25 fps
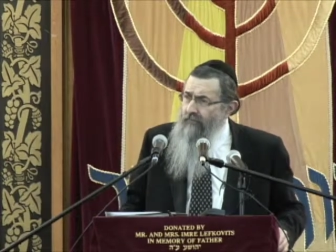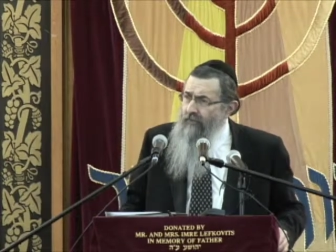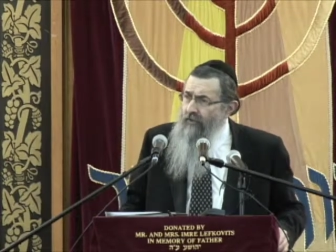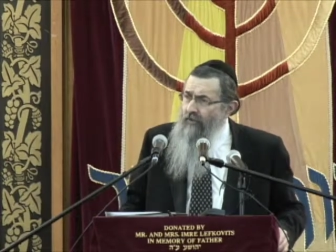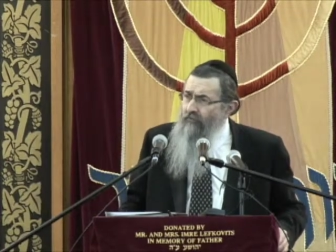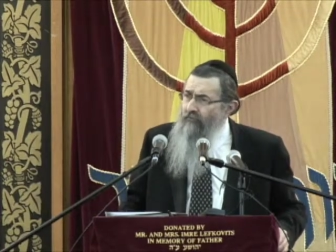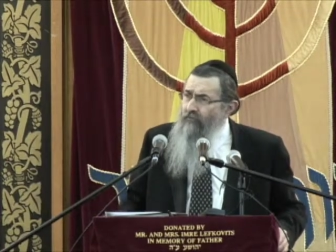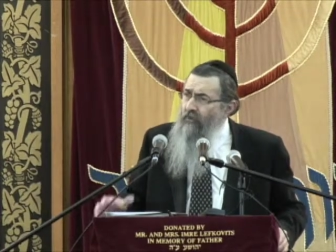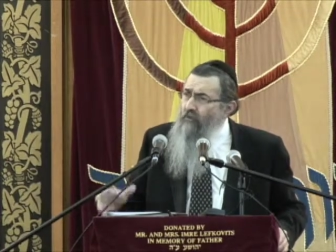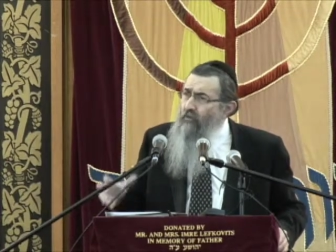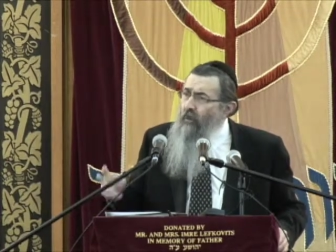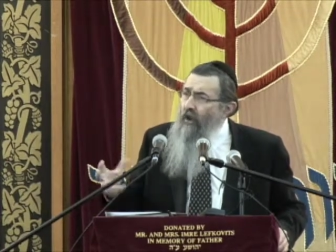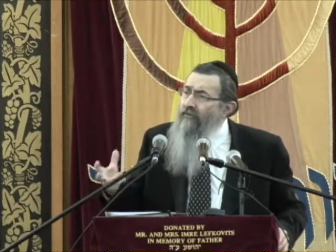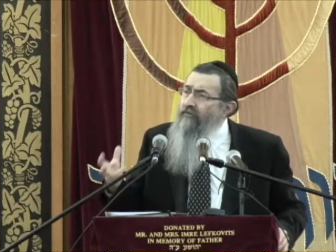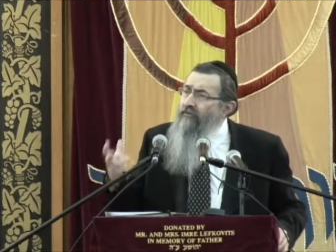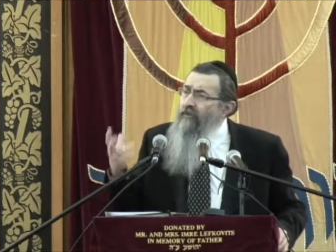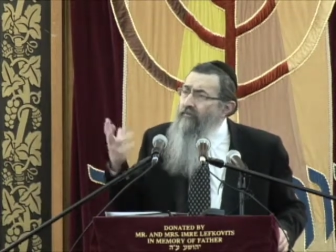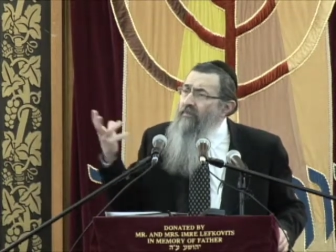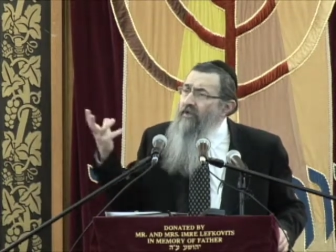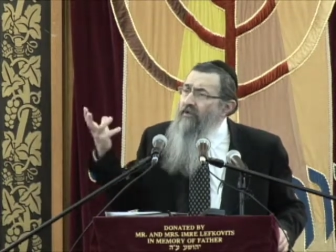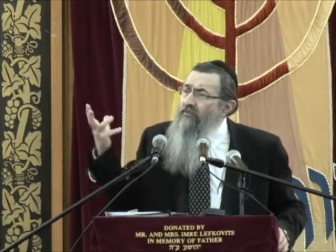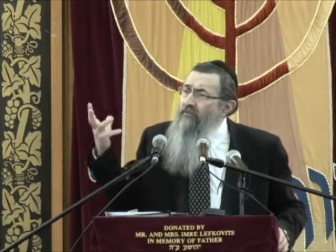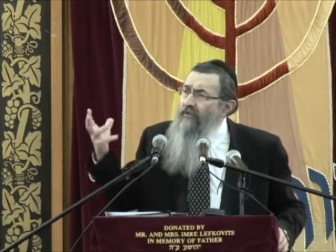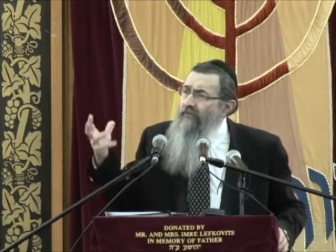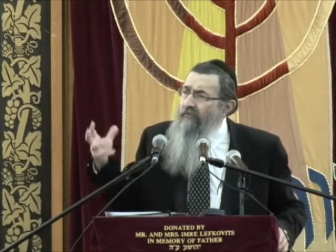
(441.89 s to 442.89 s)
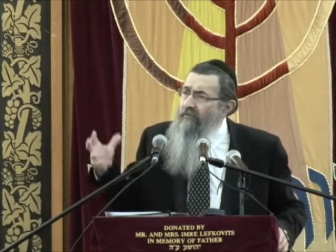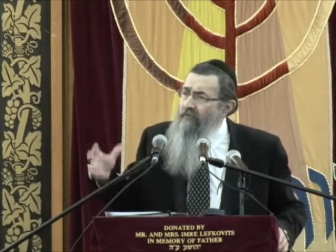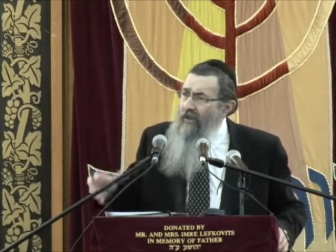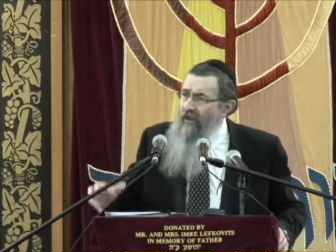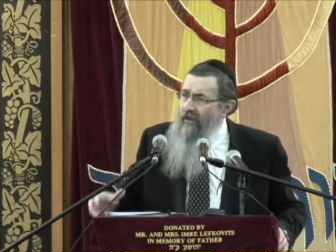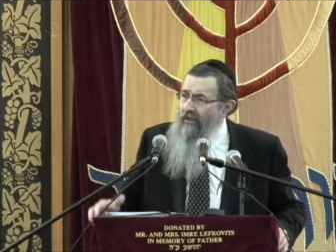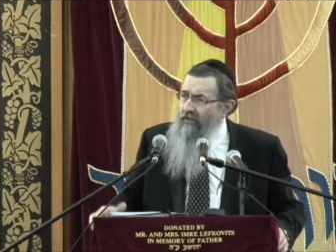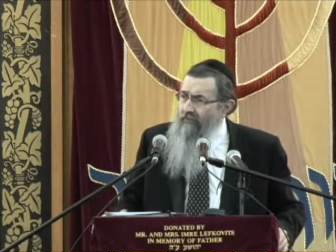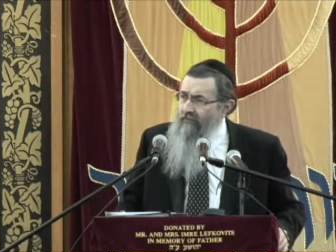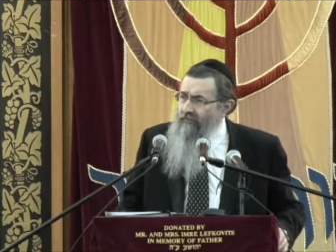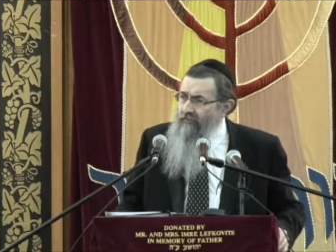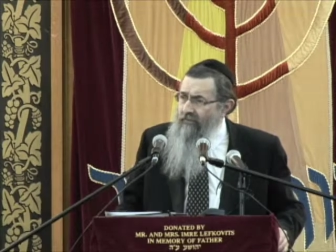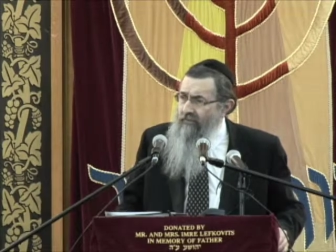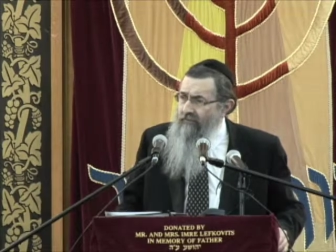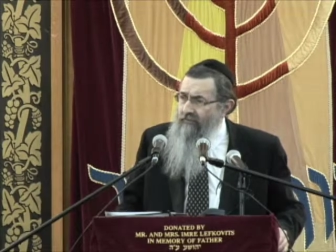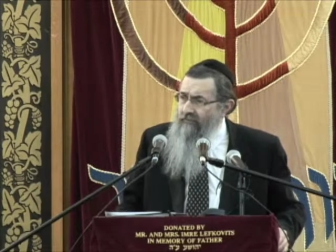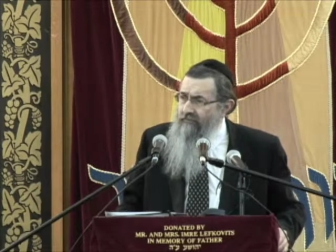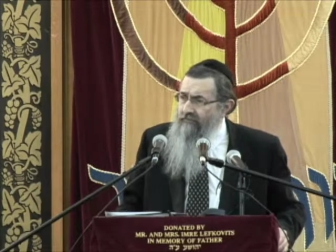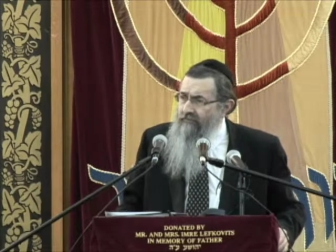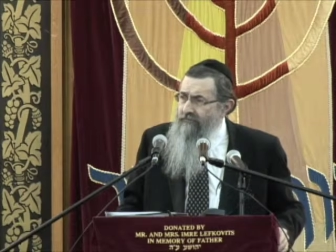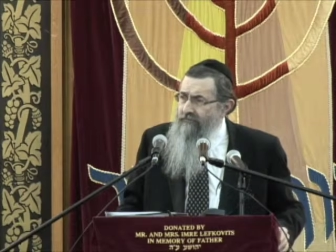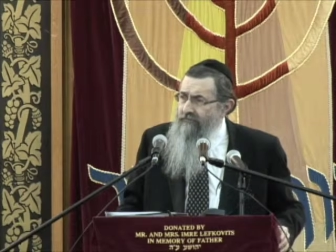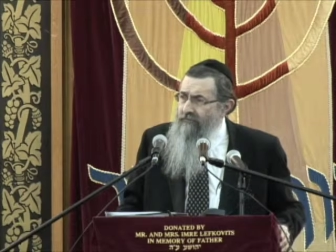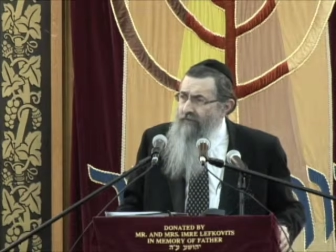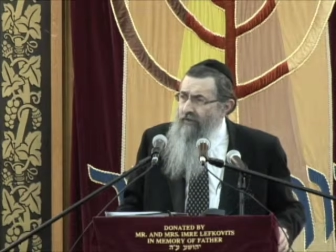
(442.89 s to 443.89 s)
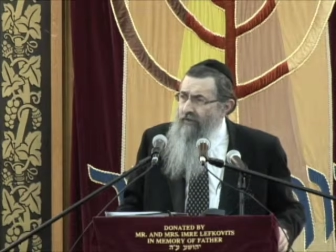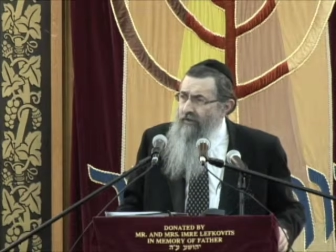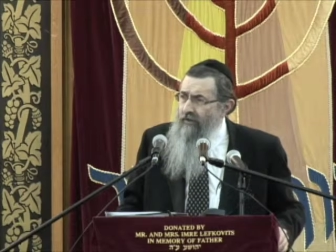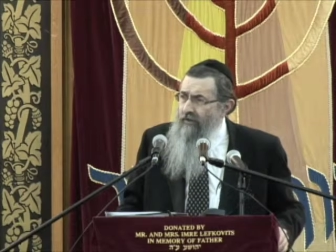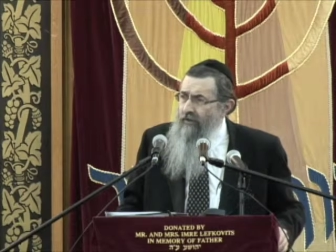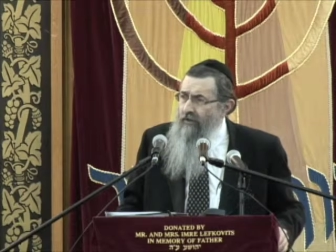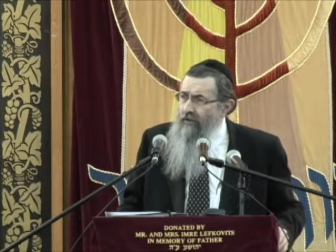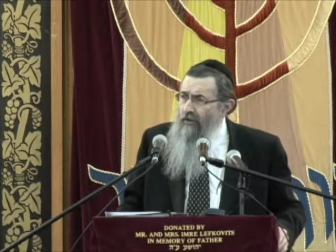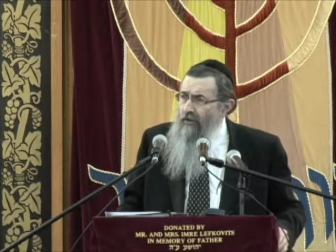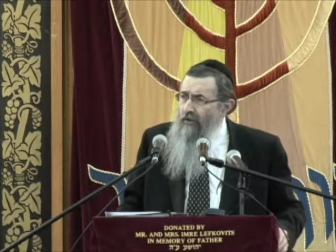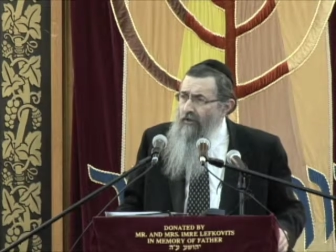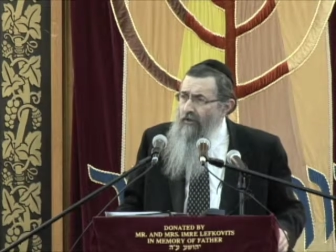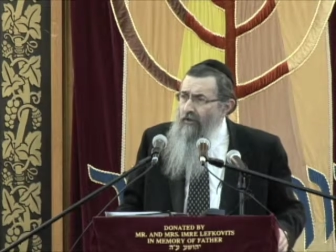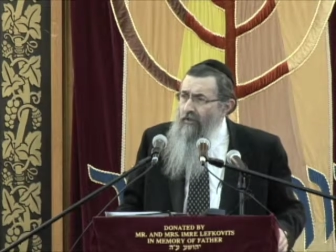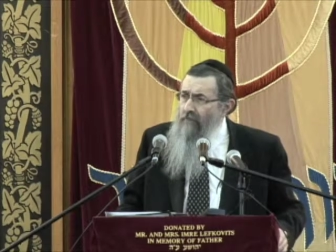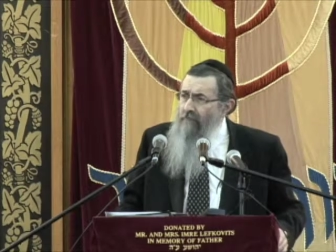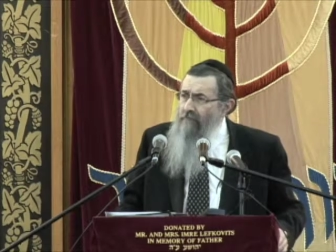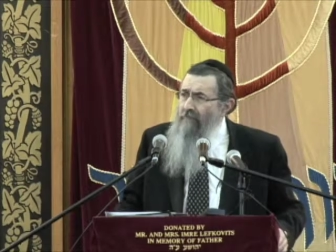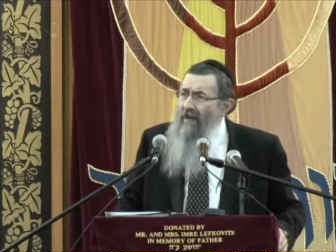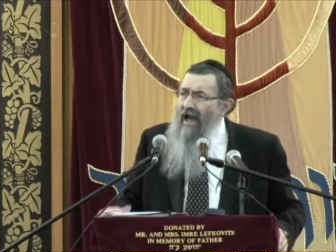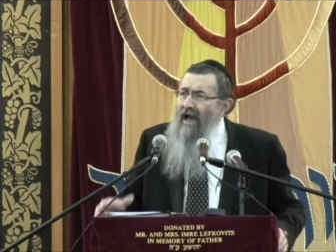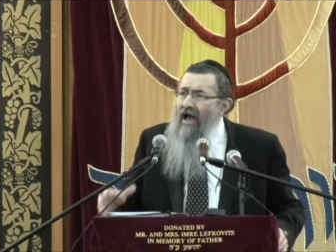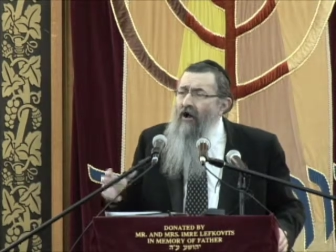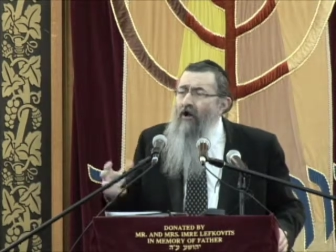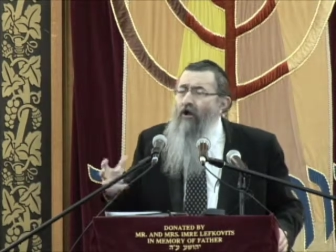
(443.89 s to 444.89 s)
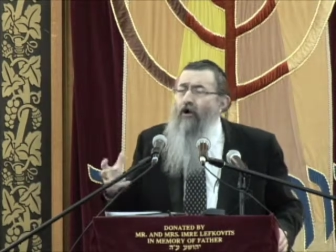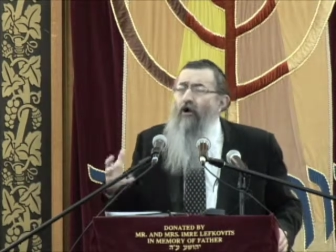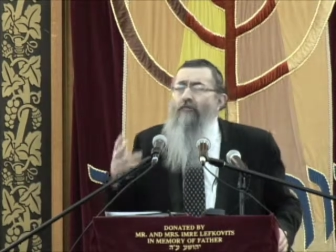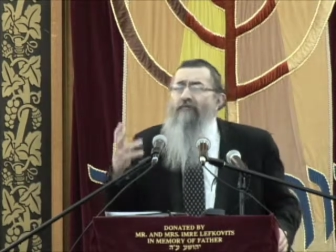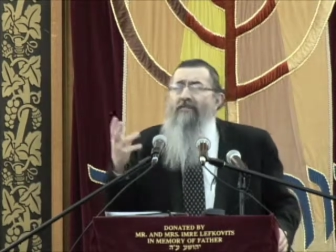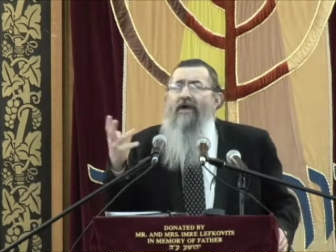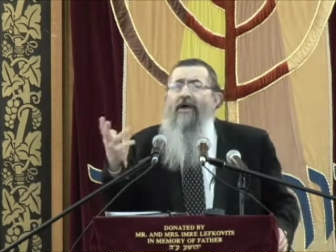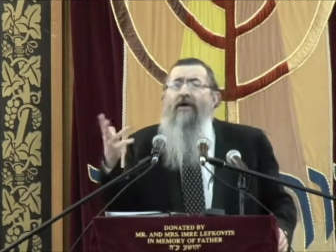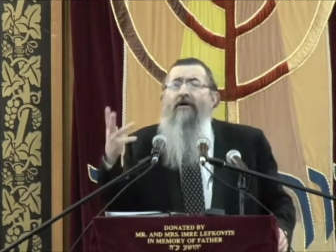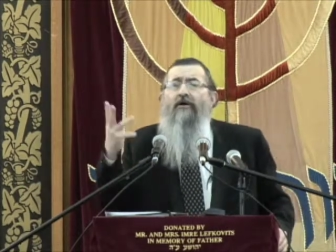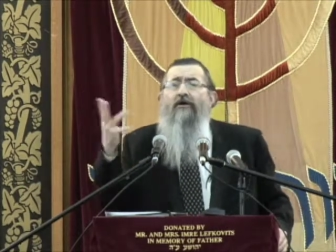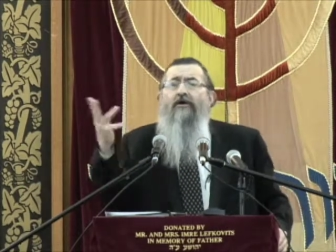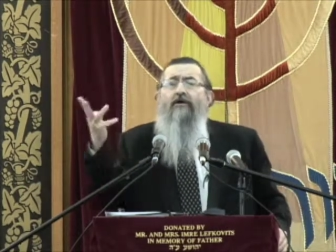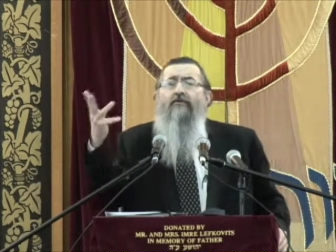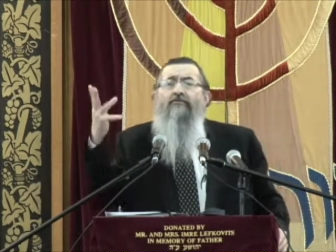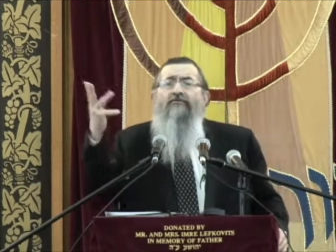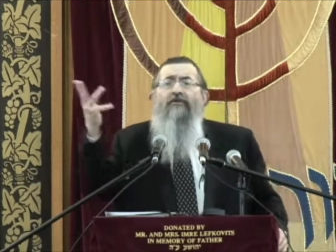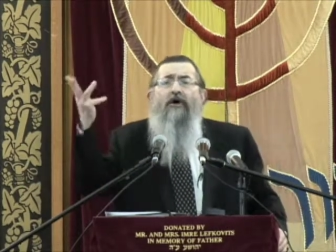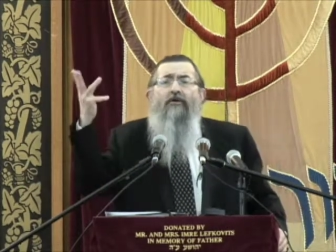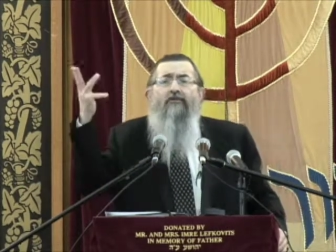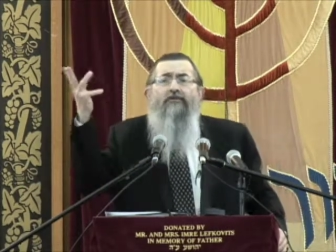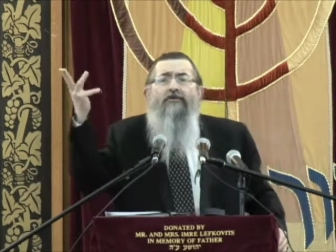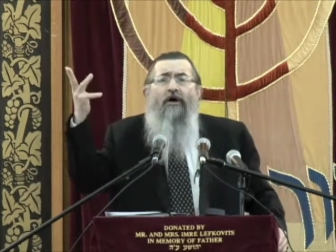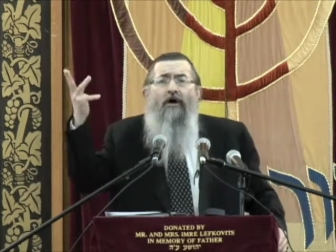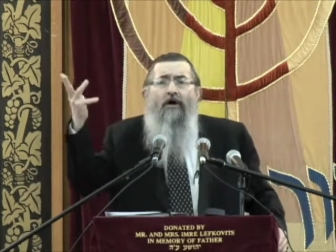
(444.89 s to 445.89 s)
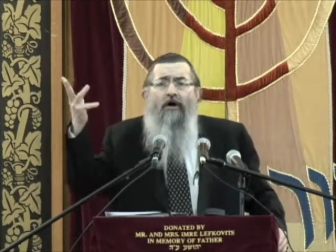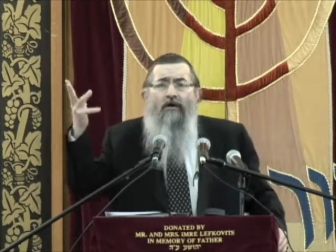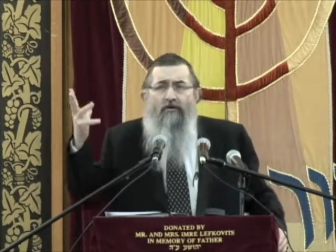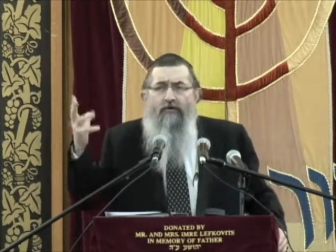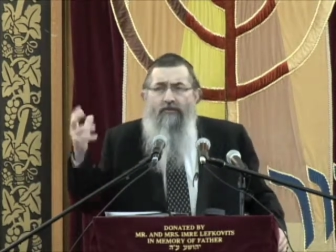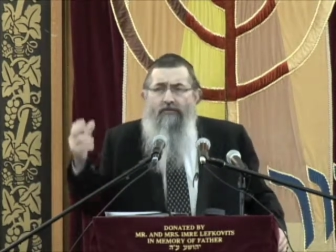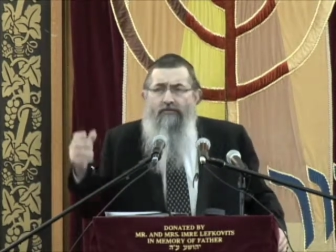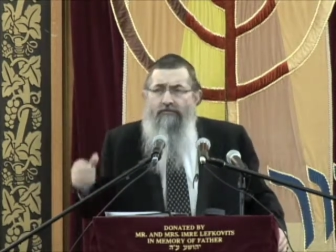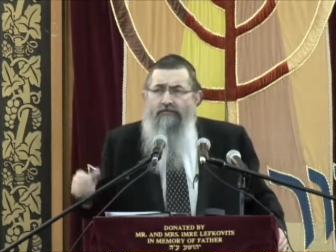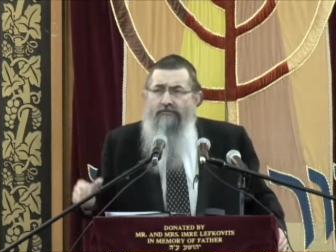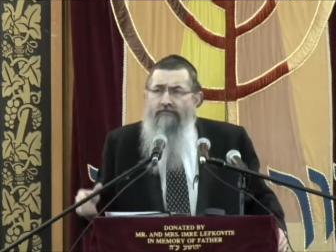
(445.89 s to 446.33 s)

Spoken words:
if we want to be respectful. Ma omer kevodo.